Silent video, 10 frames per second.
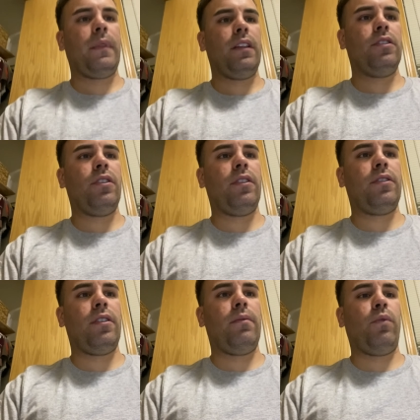So the
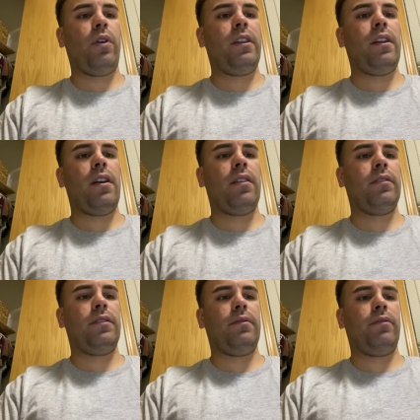term voir dire
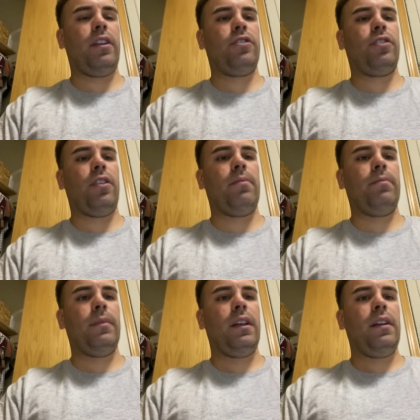is a French
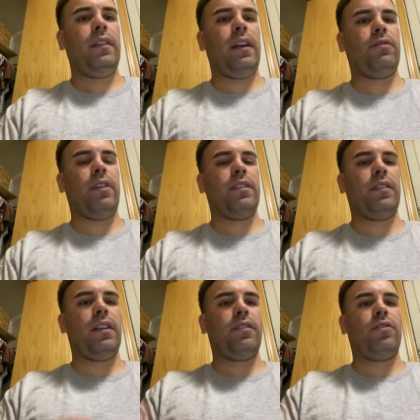term that
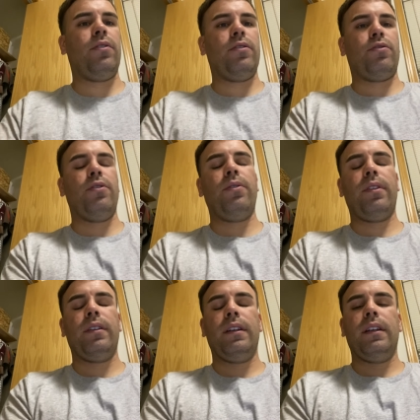translates to the truth,
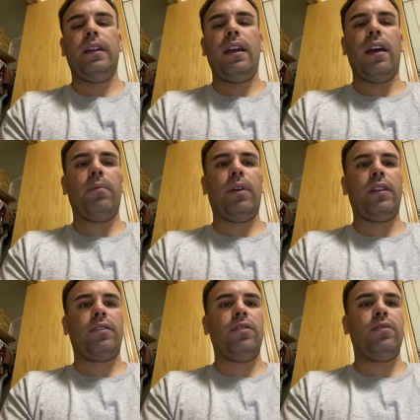and what
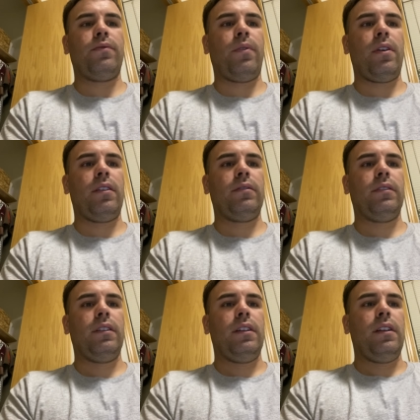it's used for.
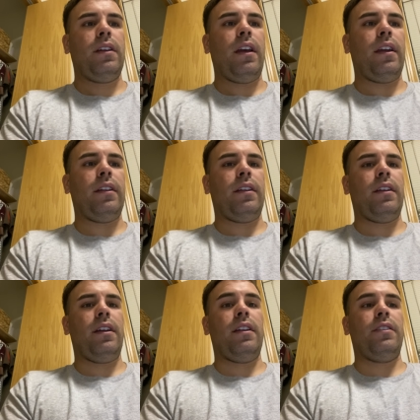And
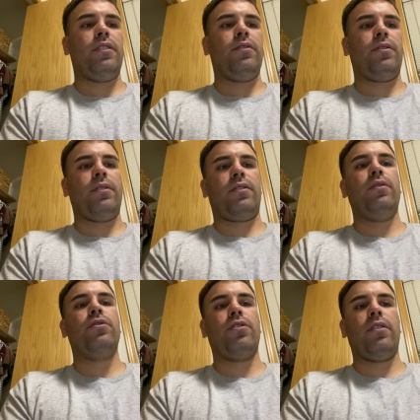it is used to
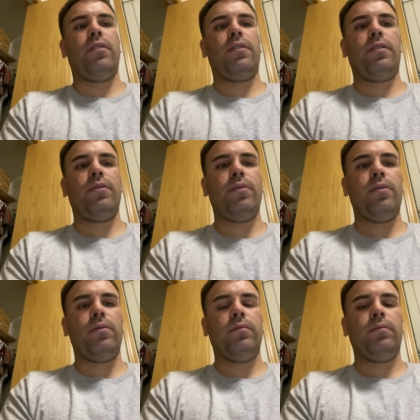exclude jurors
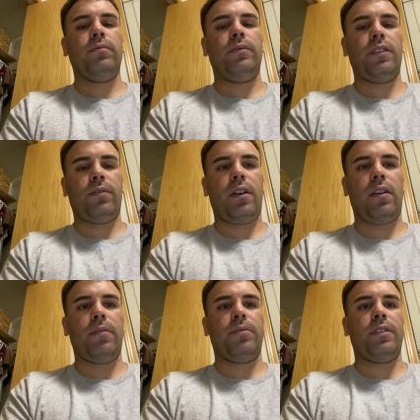who
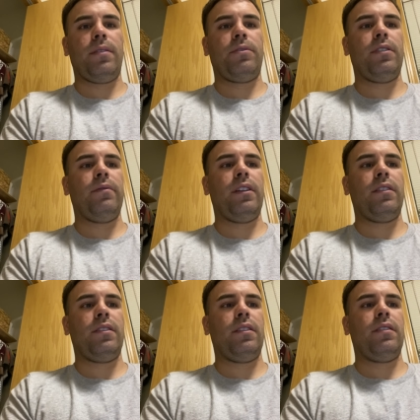disregard the presumption of
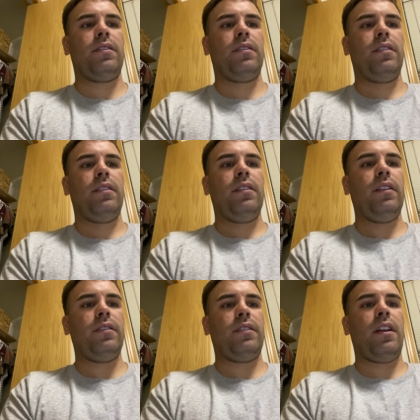innocence
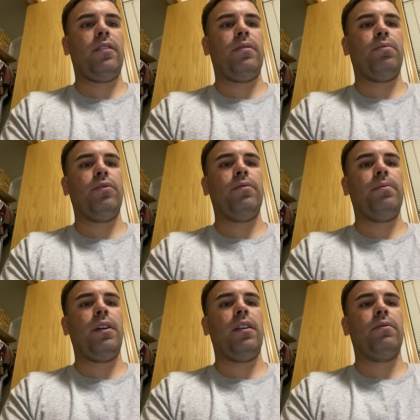and the standard of proof
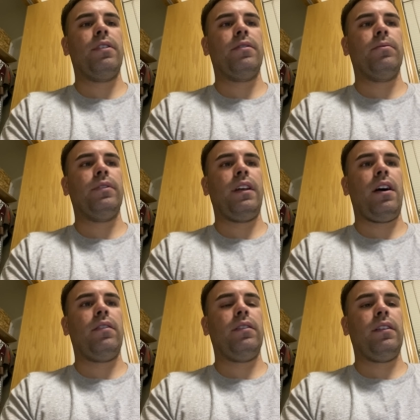beyond a reasonable
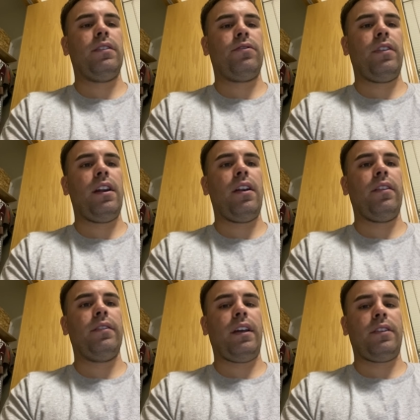doubt. And that's straight out of
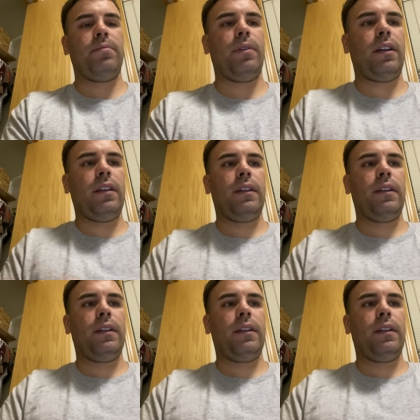the textbook.